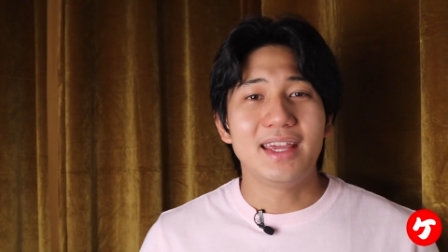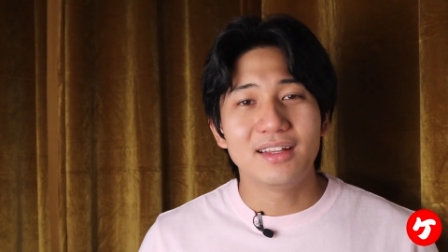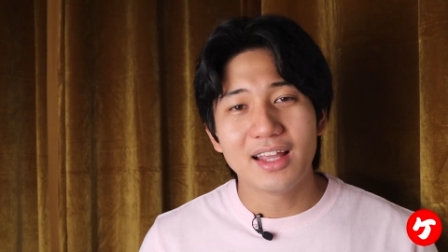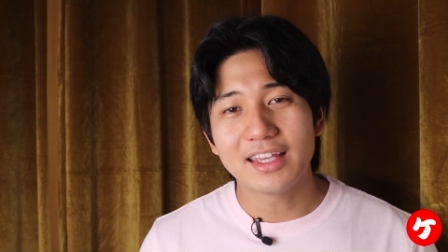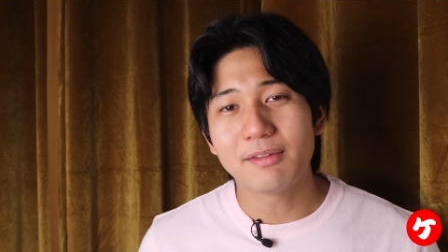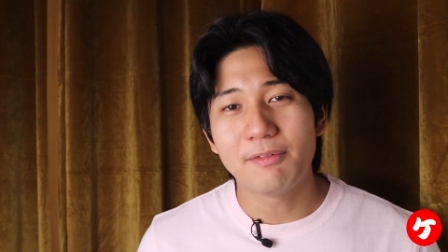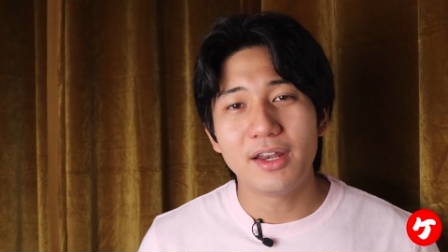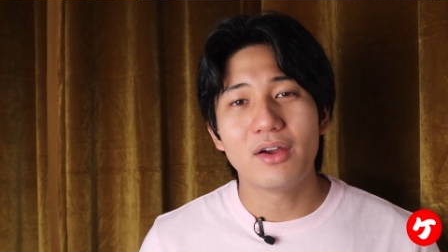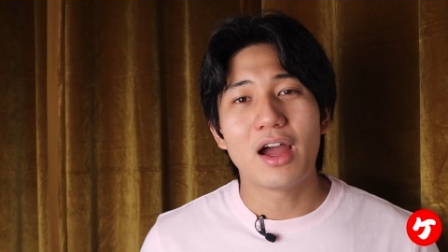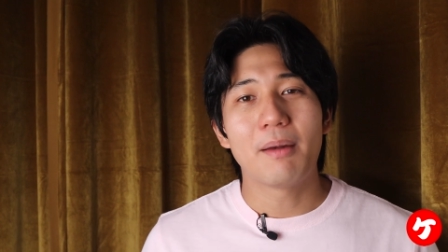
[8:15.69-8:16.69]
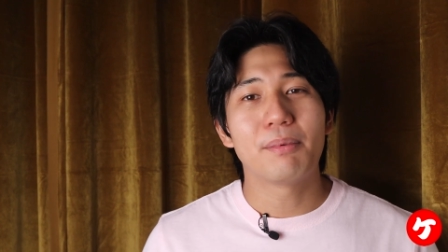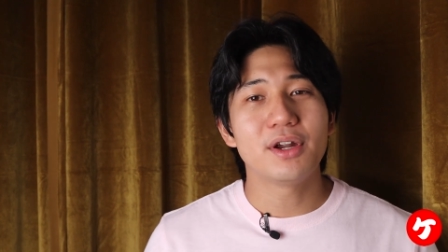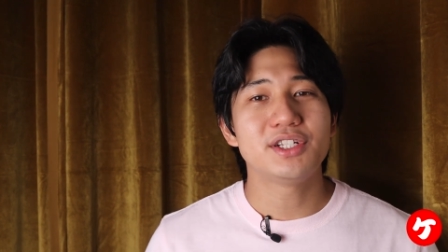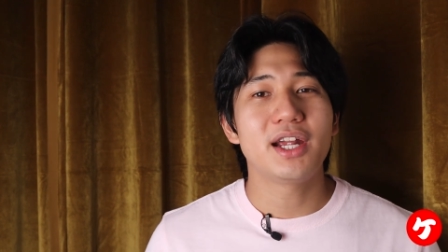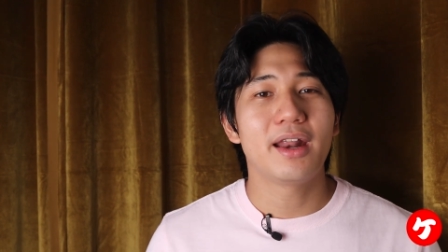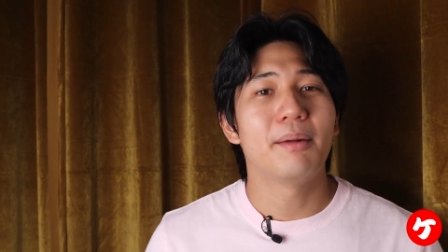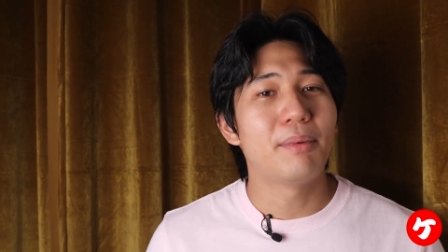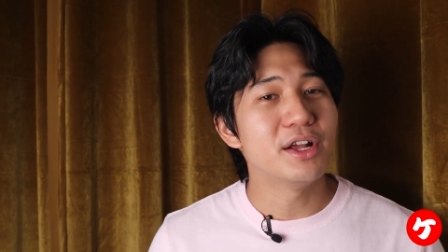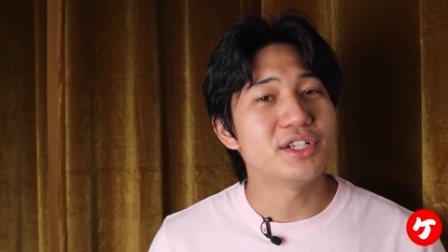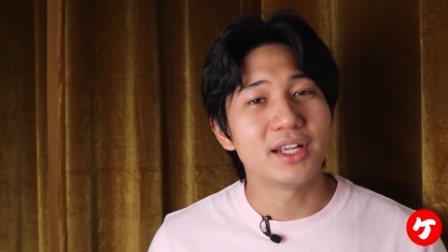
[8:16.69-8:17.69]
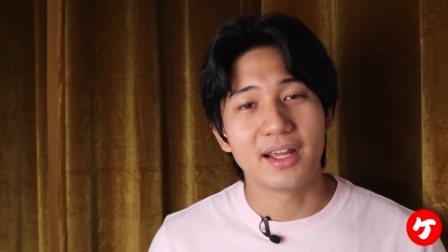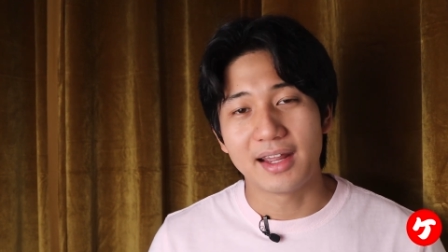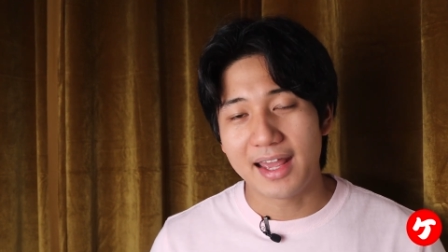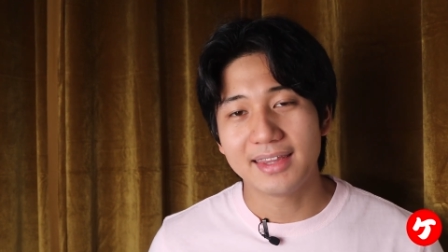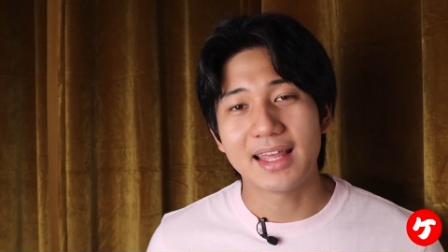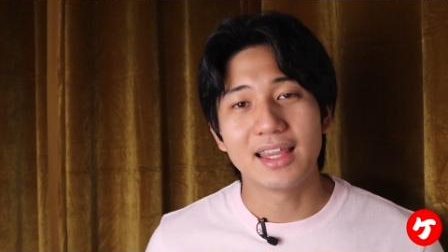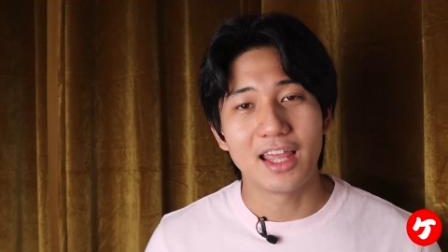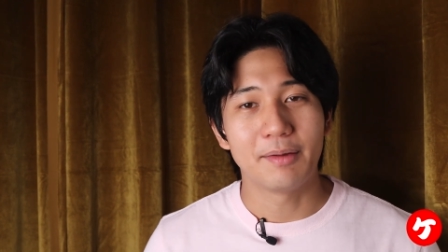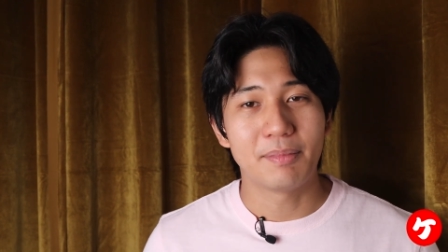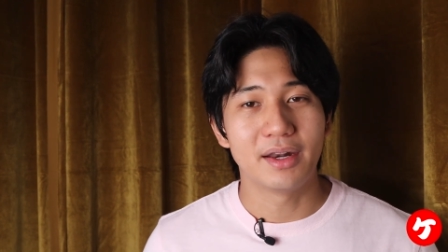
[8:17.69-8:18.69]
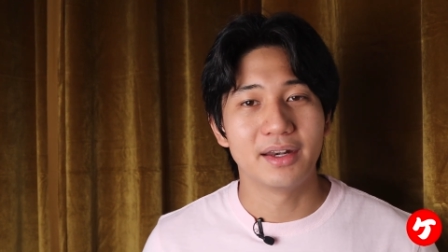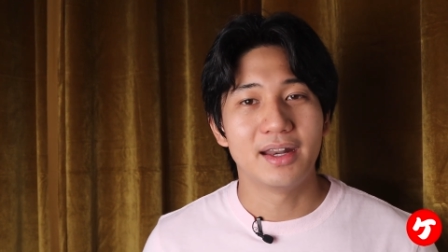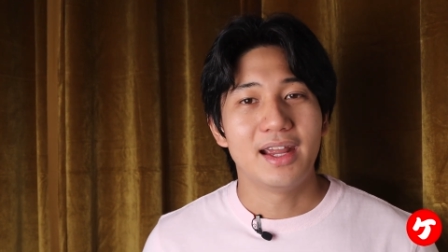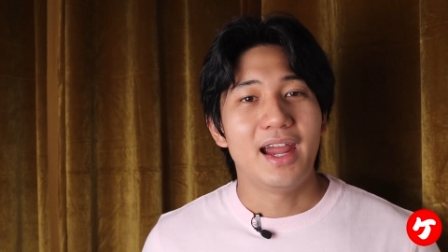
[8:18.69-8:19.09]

If you liked the video, I appreciate it a bunch if you could hit that like button.